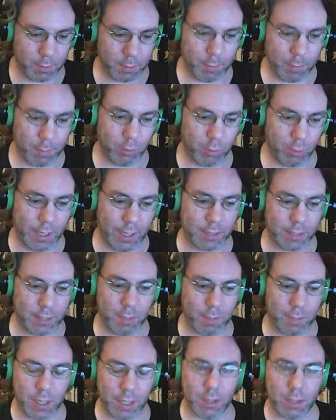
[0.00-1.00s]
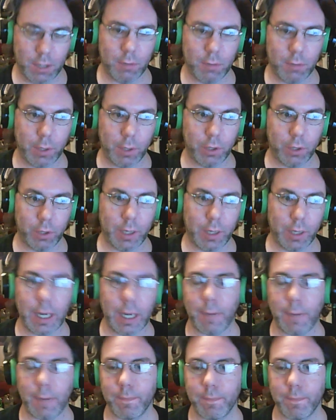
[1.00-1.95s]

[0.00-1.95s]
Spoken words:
people ask me, "What are you drinking?"